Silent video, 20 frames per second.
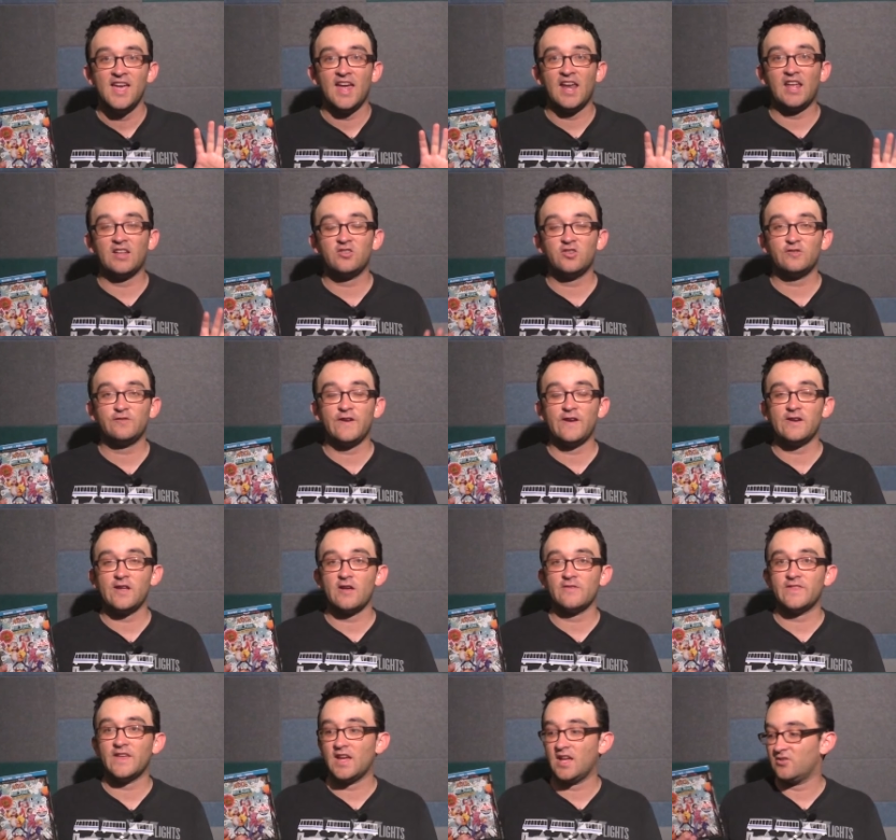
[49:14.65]
And I just found
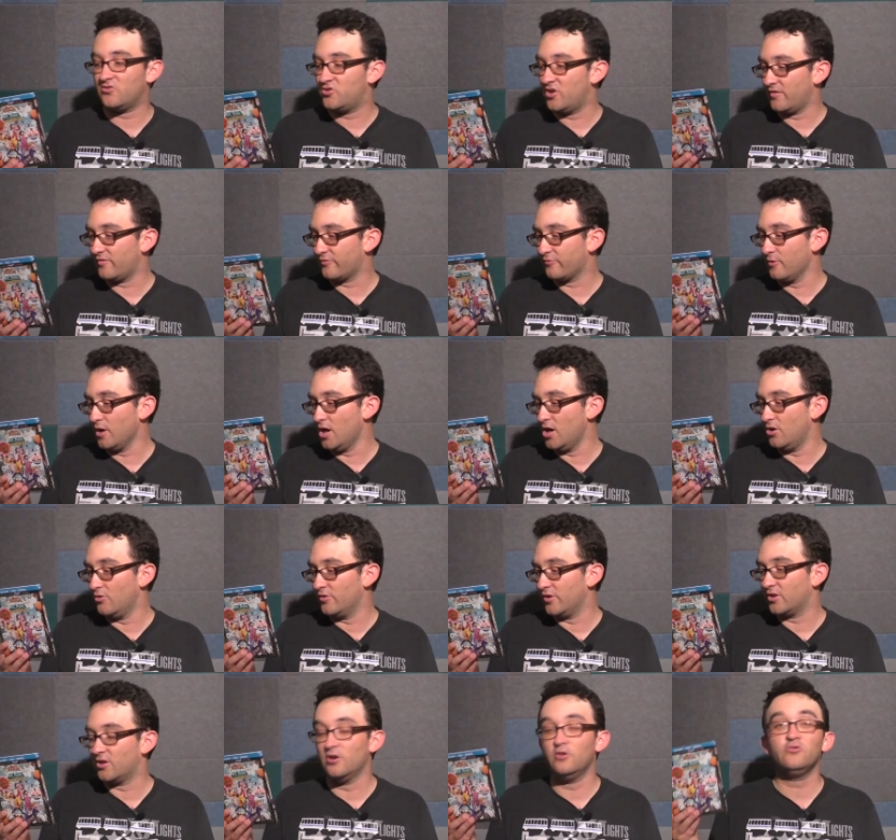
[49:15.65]
out that Jeff Rowe,
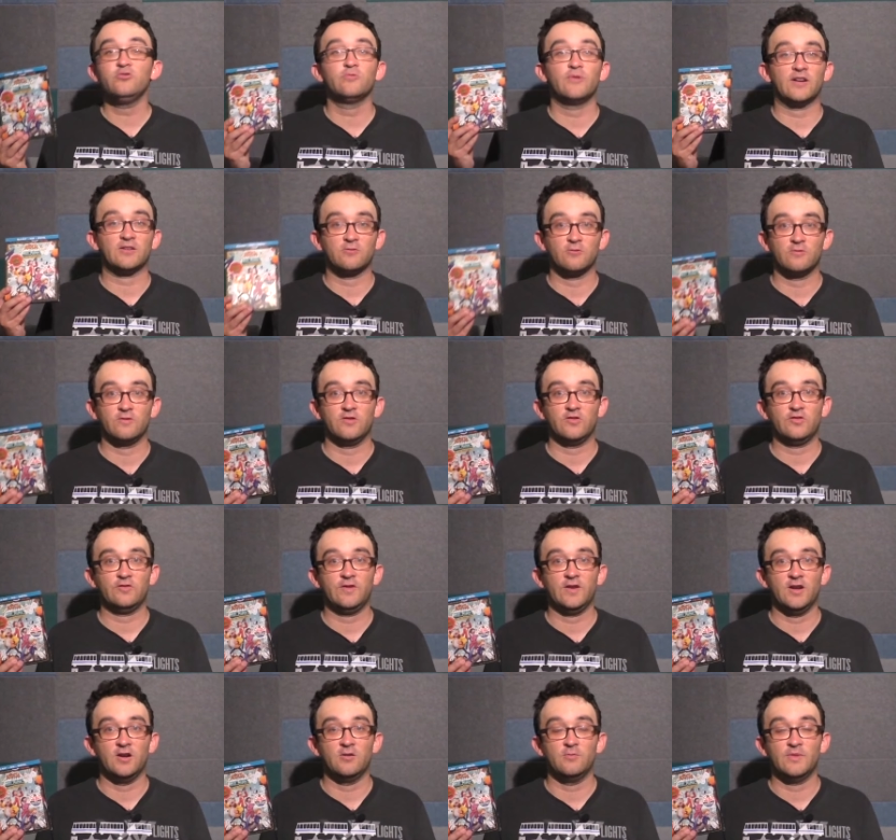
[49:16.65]
the co-director of this
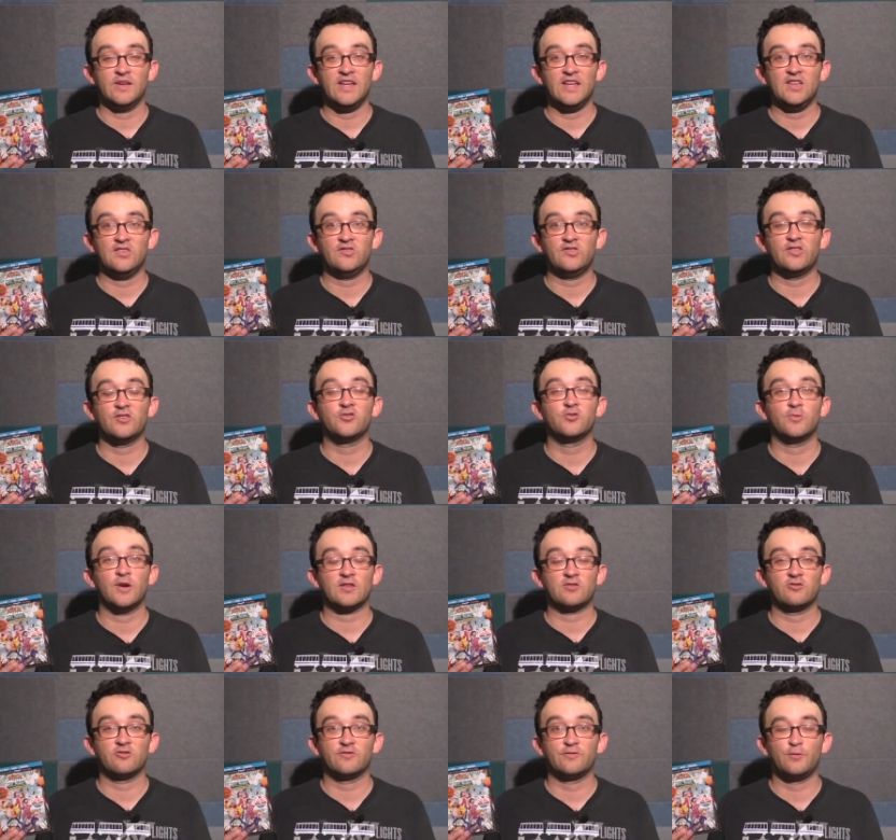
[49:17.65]
film, is the
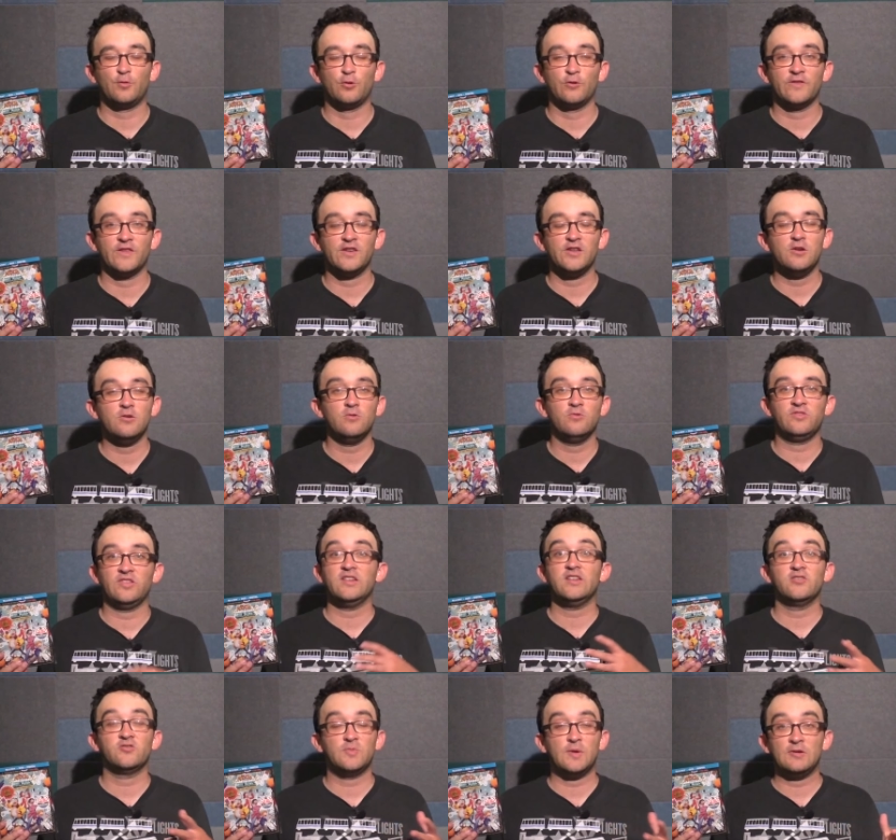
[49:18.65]
director for the new
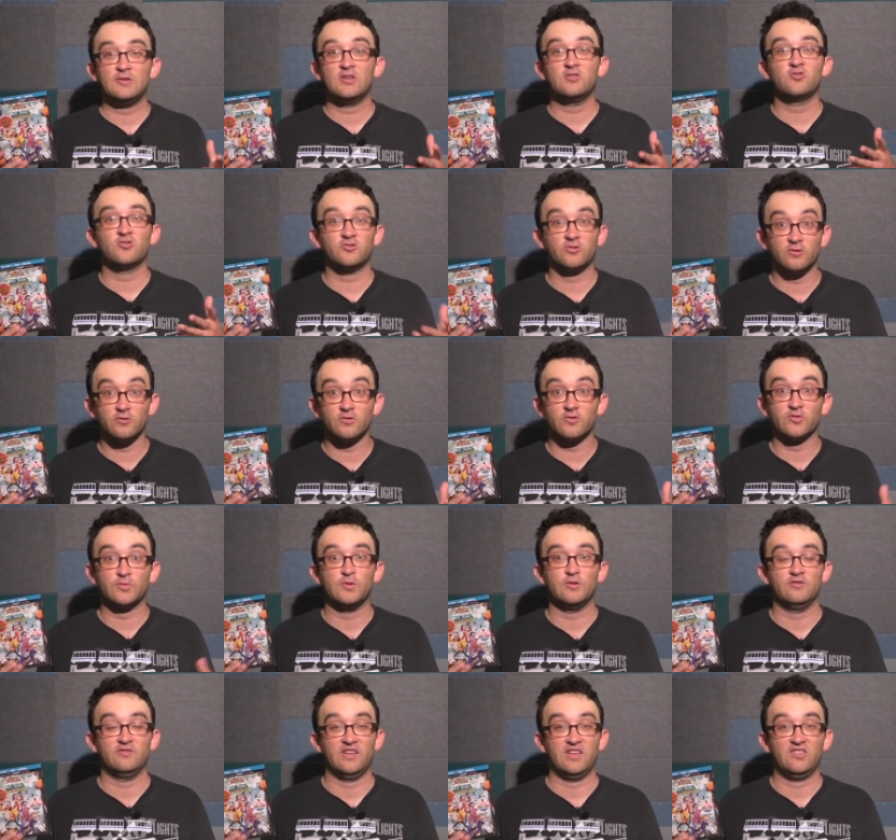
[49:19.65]
Teenage Mutant Ninja Turtles
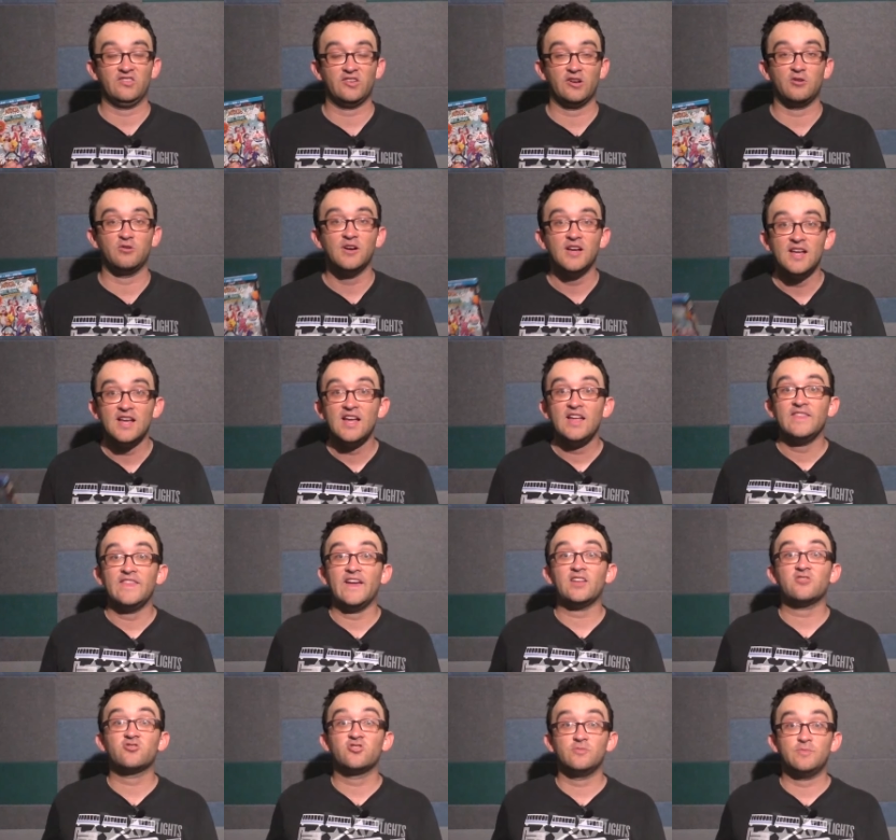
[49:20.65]
movie, so
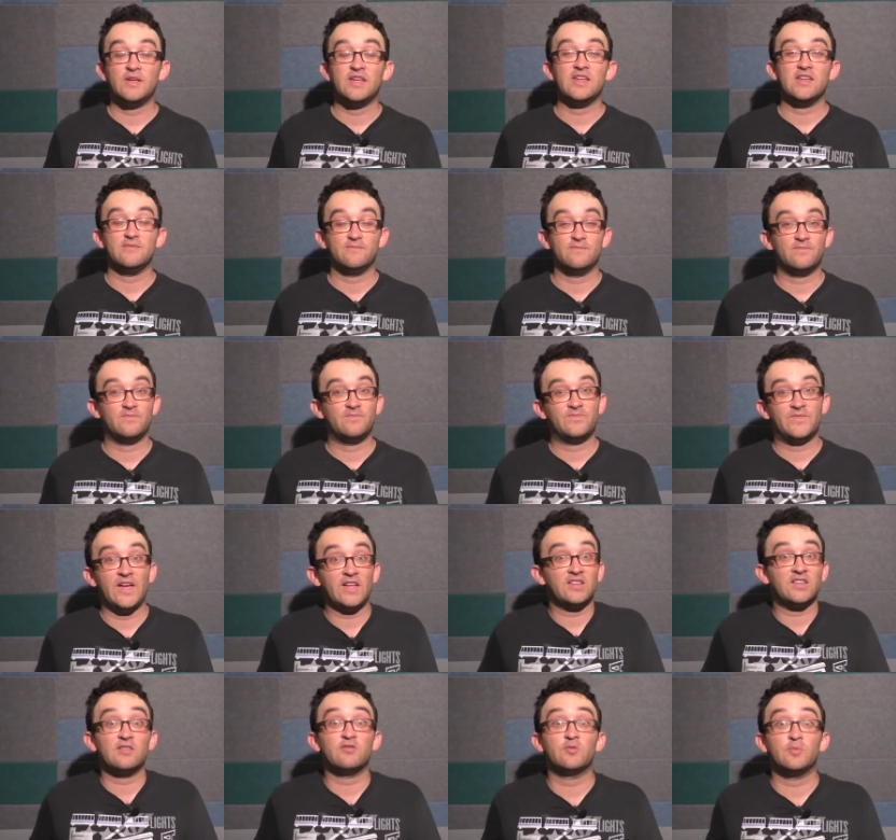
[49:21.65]
that should be
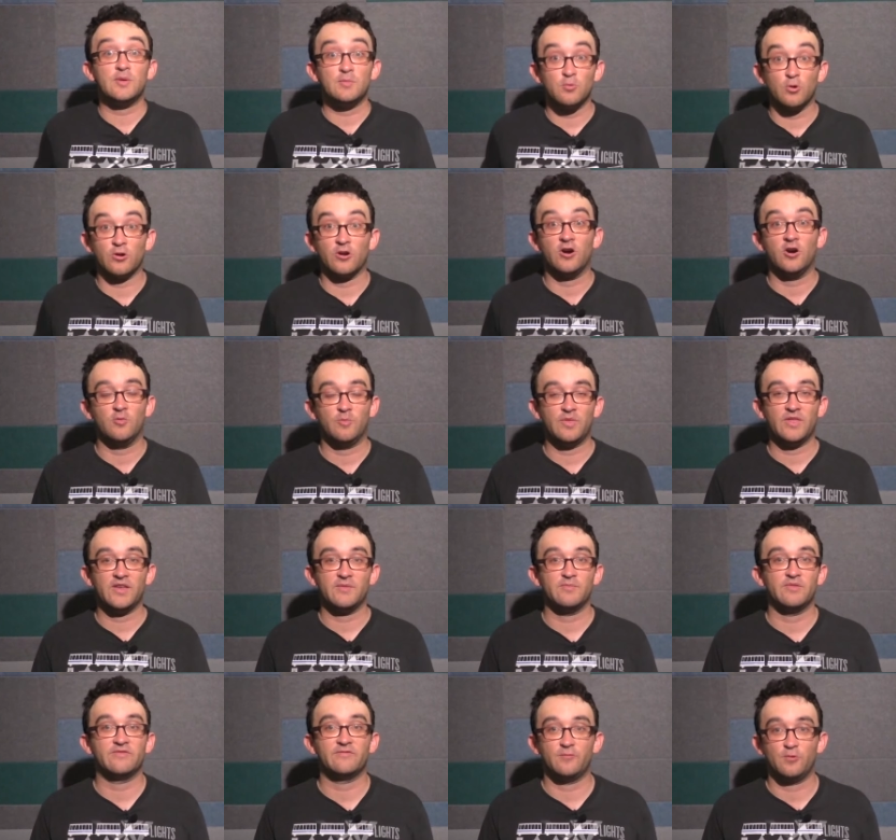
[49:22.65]
that gives me more hope
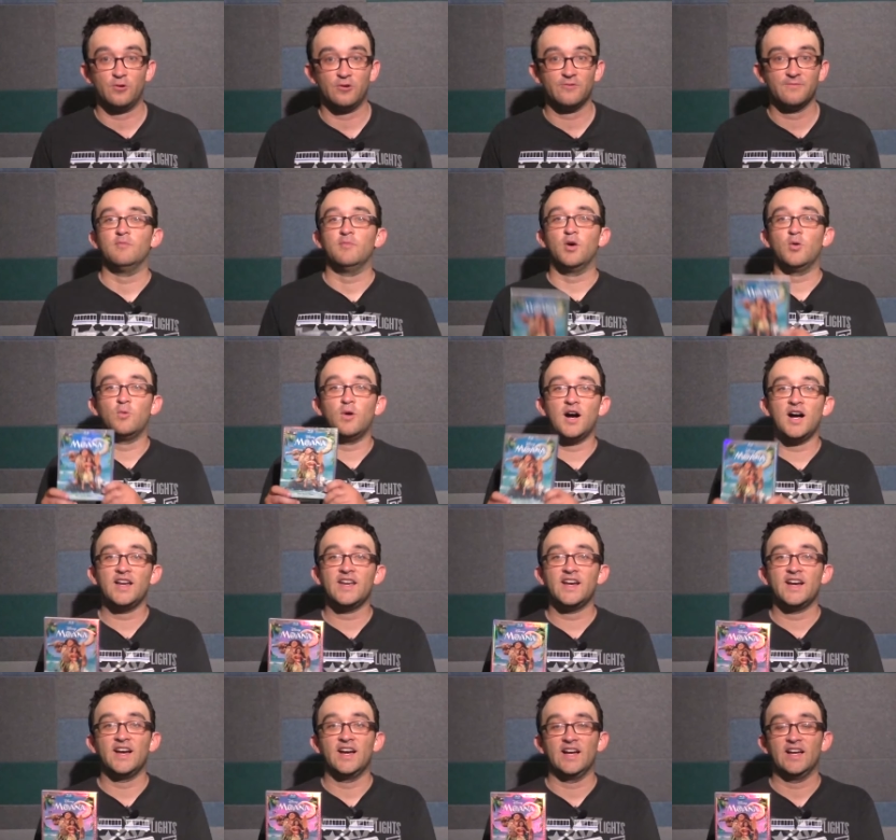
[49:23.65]
than before.
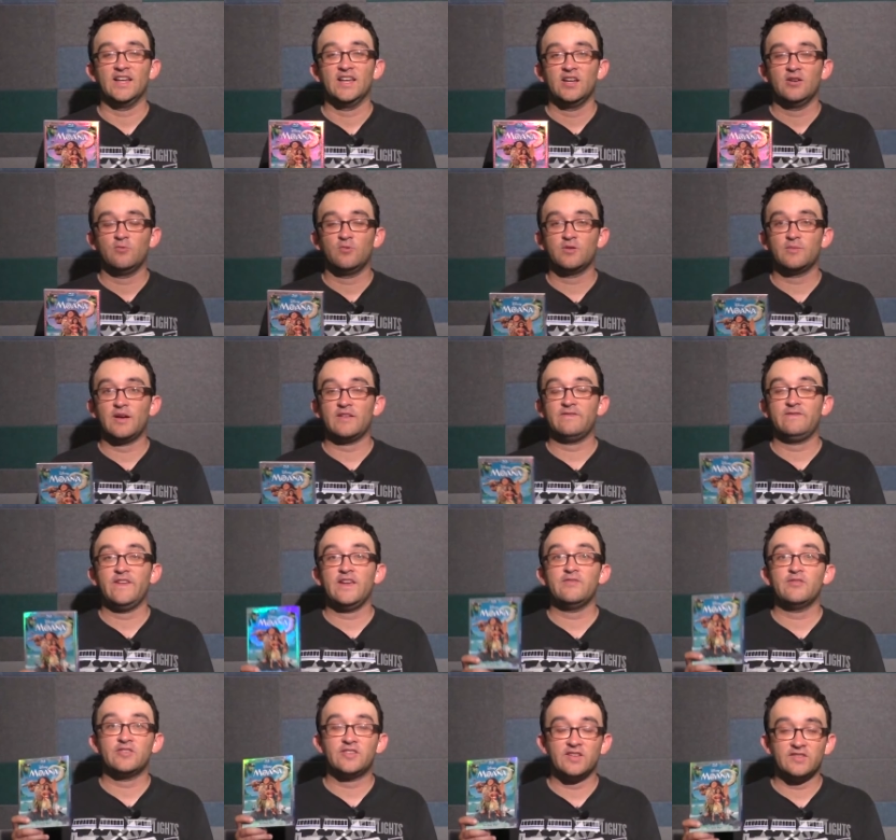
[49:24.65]
Moana, one of my
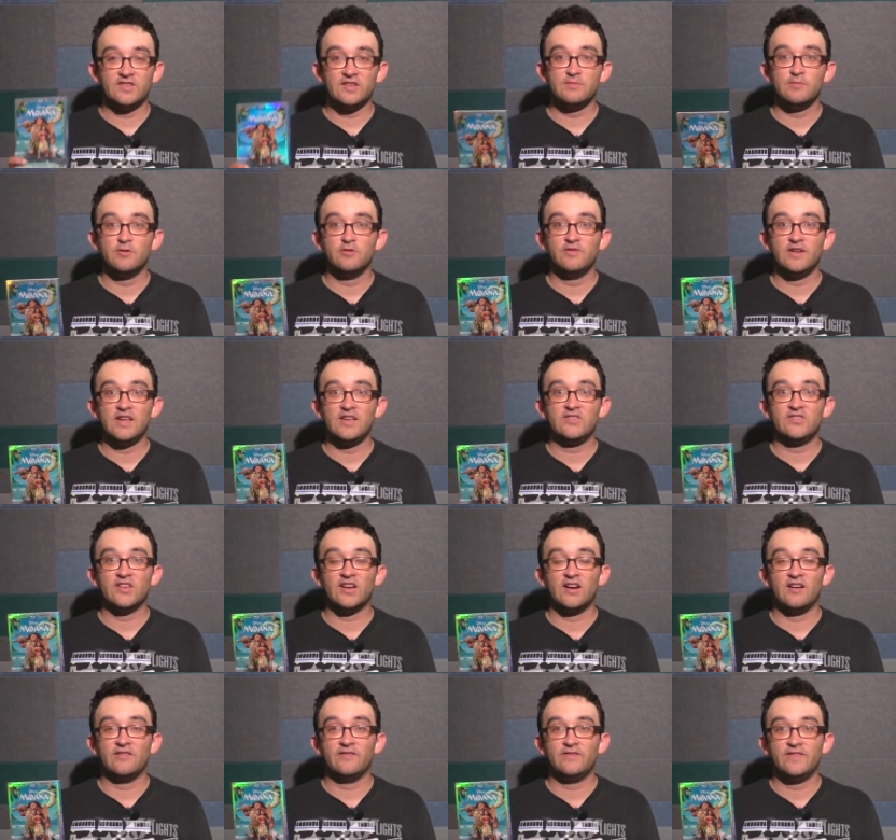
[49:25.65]
favorite Disney movies
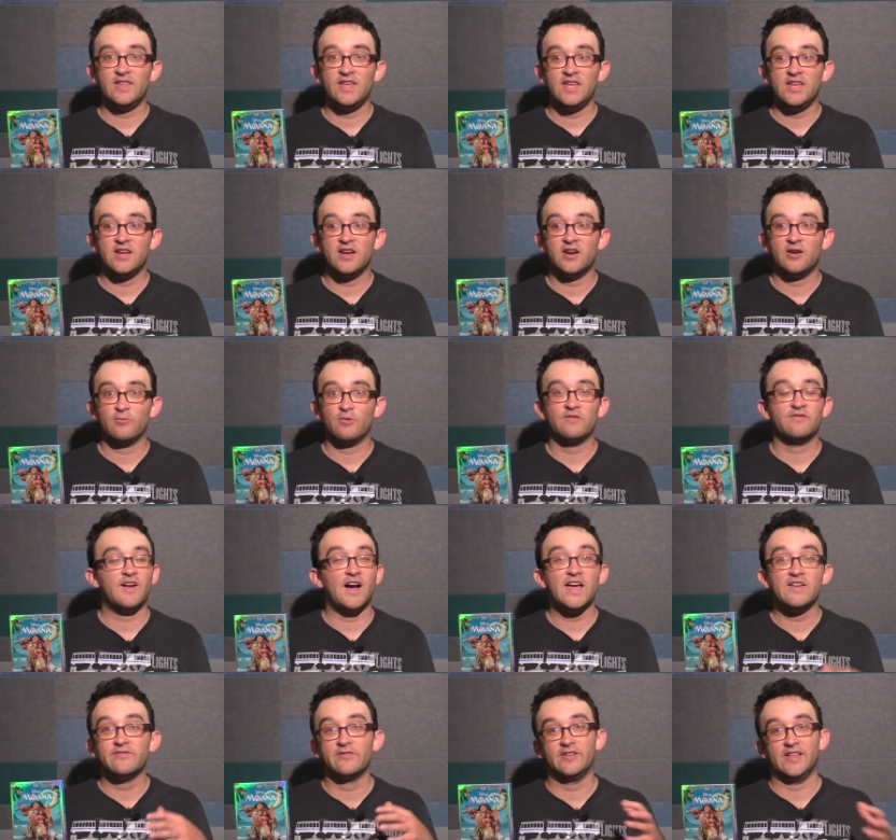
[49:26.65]
of the uh,
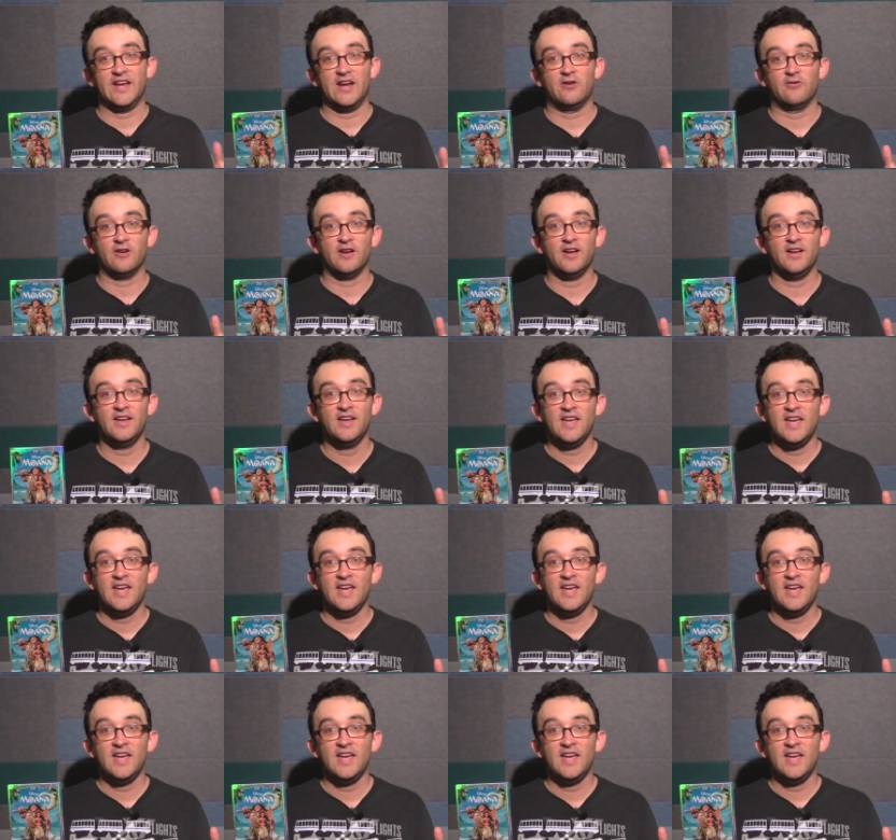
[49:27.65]
revival era,